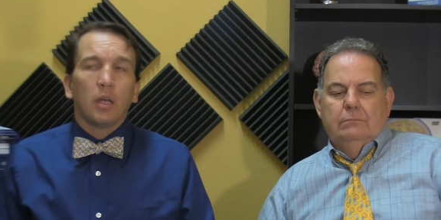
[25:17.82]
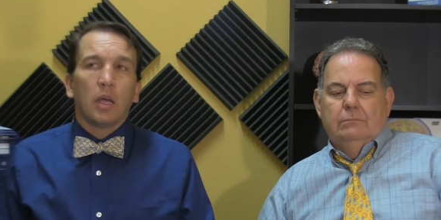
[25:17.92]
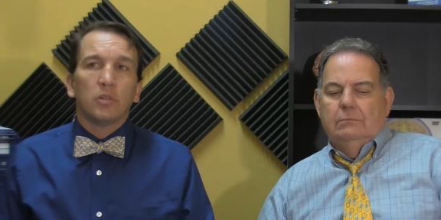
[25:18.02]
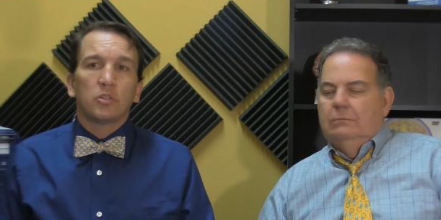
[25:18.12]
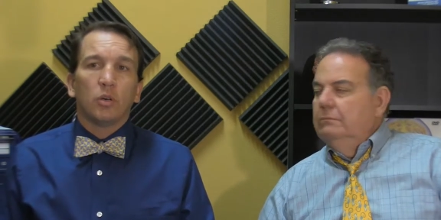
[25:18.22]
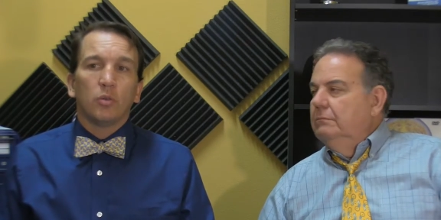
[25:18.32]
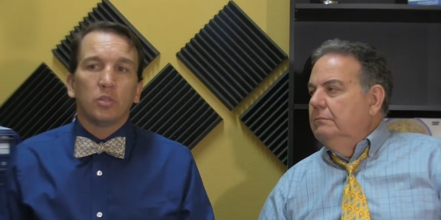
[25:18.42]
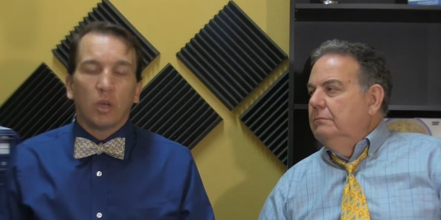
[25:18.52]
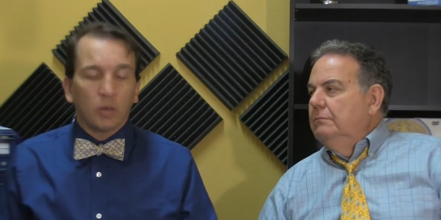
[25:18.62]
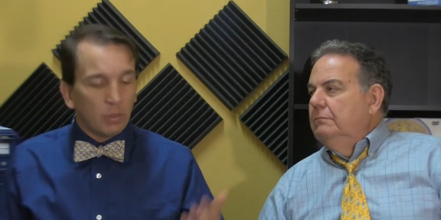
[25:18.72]
Speaker 1: And so you
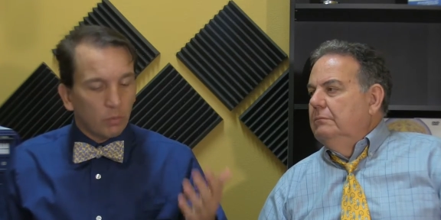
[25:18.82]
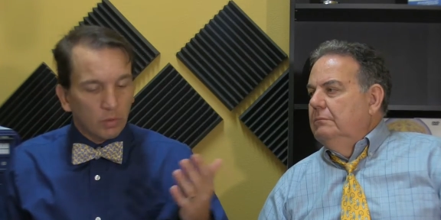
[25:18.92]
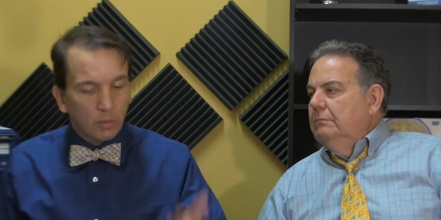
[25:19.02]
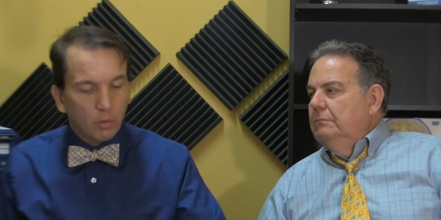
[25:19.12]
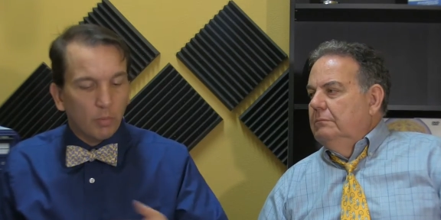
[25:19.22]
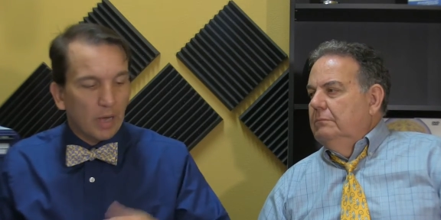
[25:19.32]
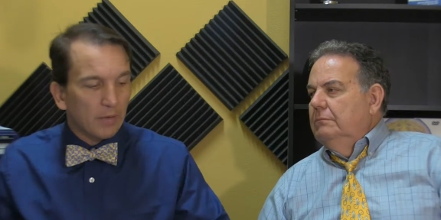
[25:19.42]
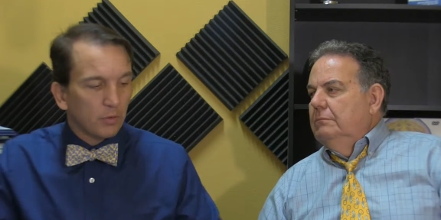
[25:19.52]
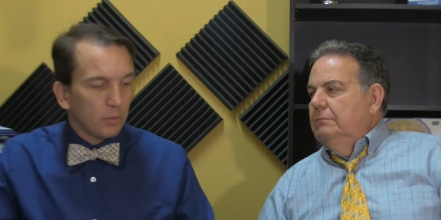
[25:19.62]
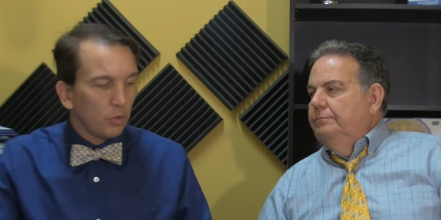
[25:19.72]
say, okay, we'll come home
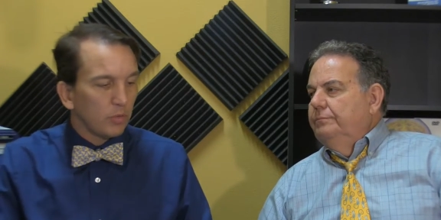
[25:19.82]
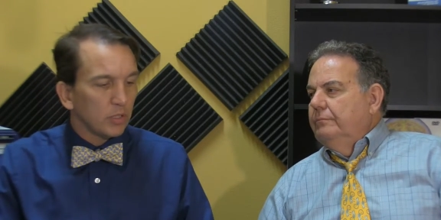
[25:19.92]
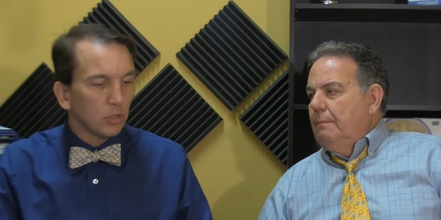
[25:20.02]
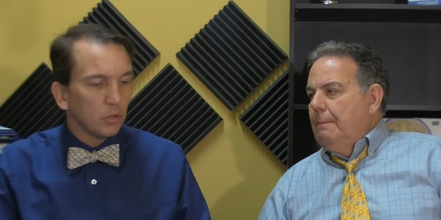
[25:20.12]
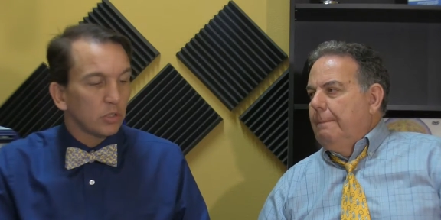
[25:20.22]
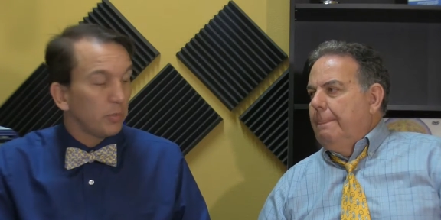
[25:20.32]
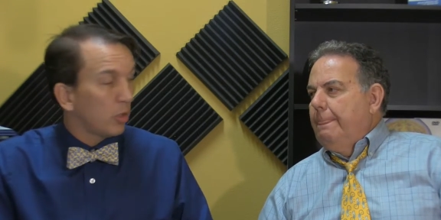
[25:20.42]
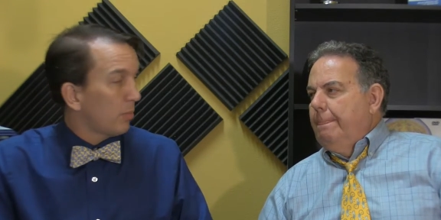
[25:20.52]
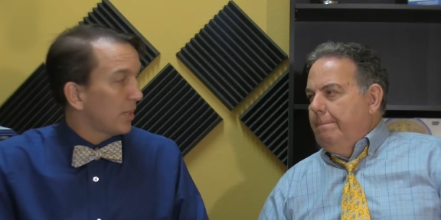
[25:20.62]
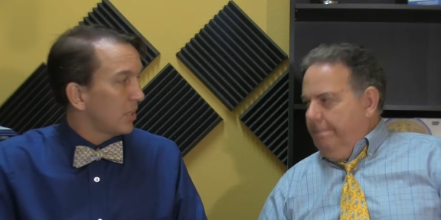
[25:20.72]
after the movie, so you should be
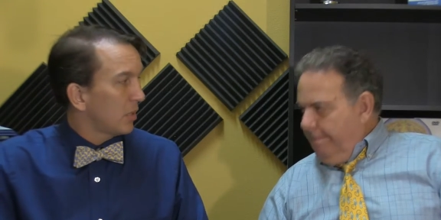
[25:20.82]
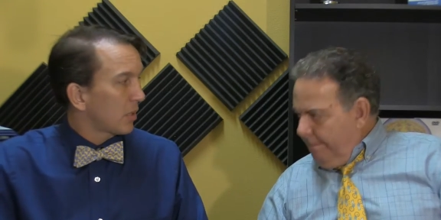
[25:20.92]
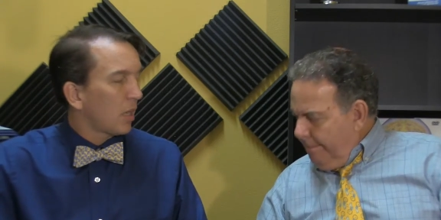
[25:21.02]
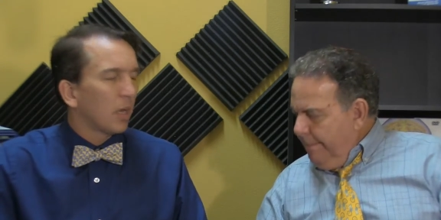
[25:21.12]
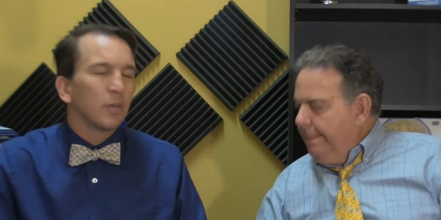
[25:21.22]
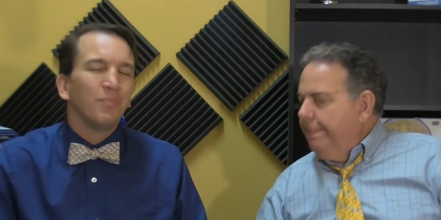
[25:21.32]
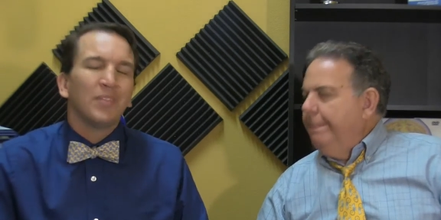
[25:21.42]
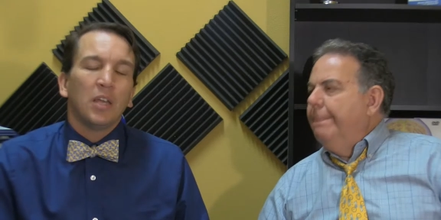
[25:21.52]
home by ten o'clock.